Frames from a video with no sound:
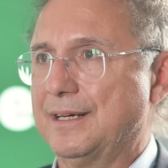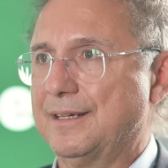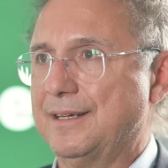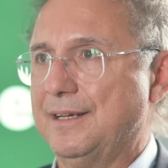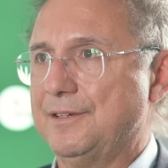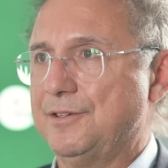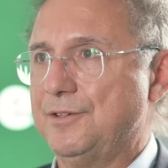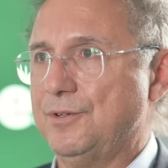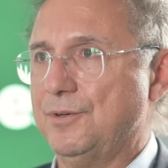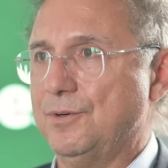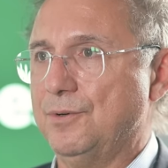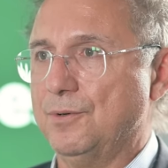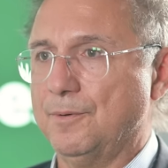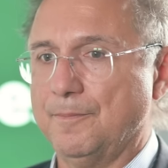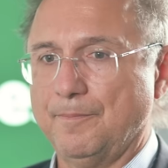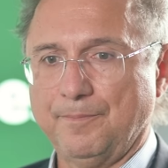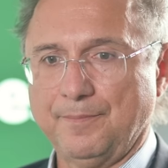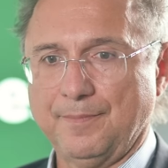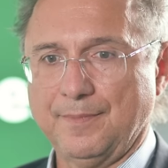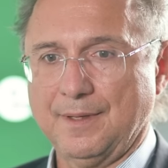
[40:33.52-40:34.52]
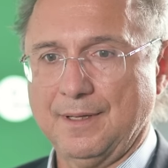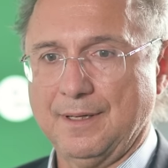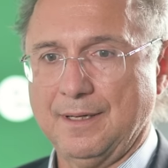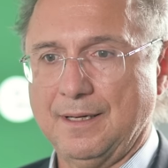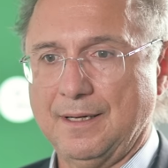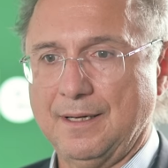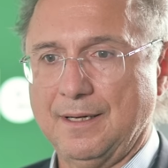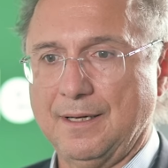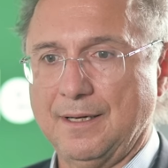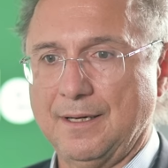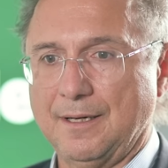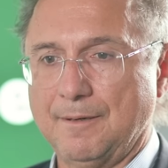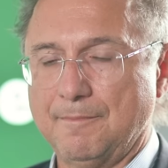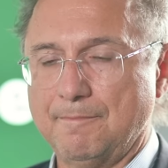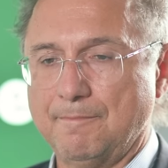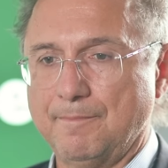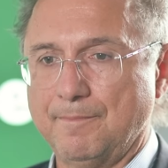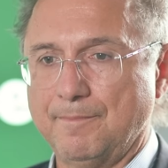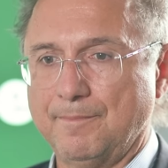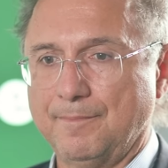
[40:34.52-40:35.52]
that you
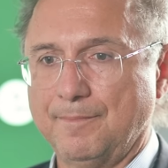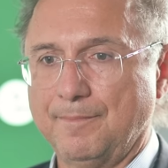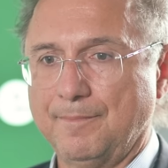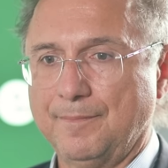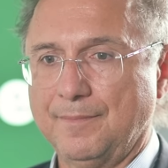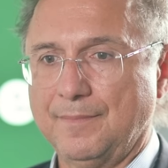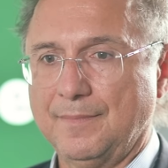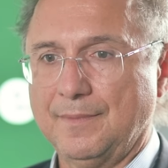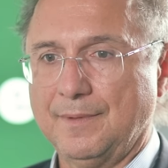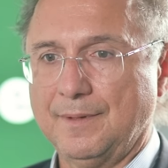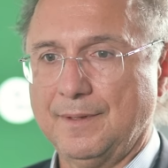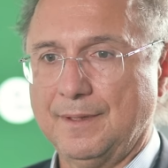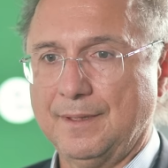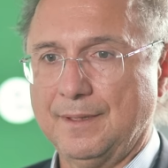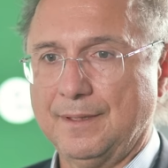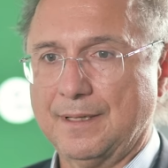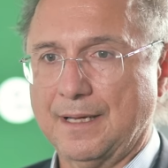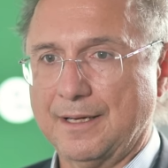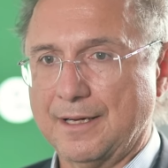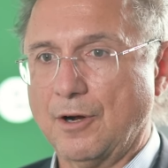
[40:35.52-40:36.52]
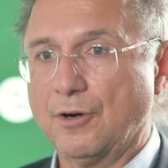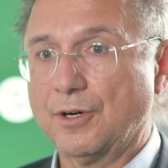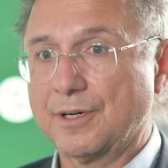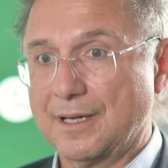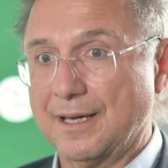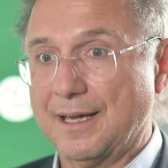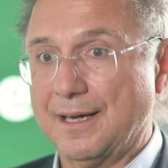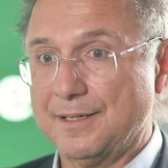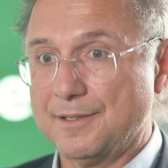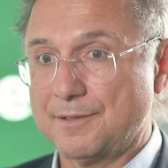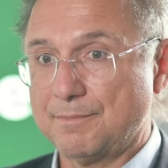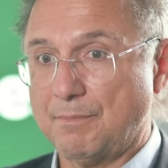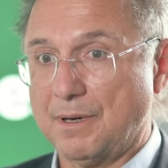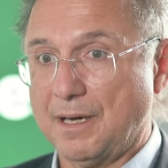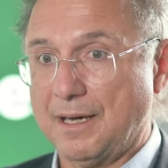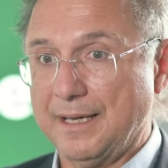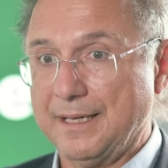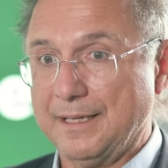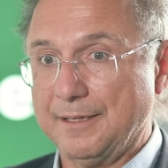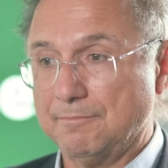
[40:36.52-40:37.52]
that our clients
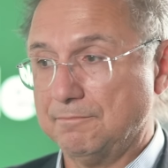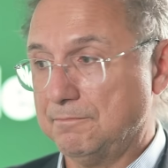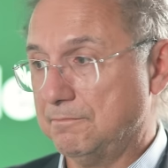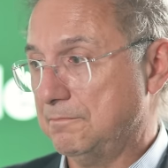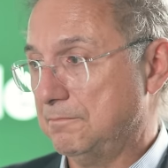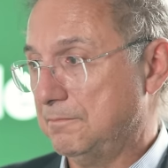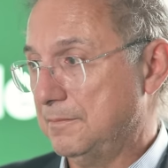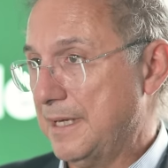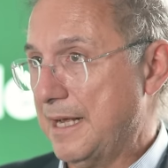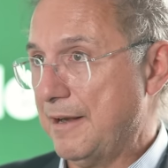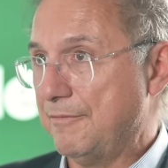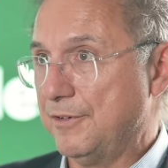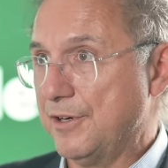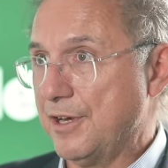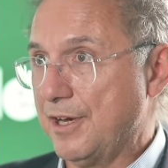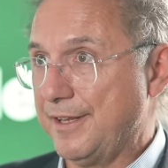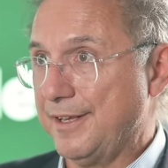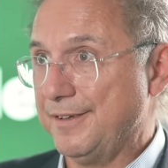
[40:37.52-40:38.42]
buy every other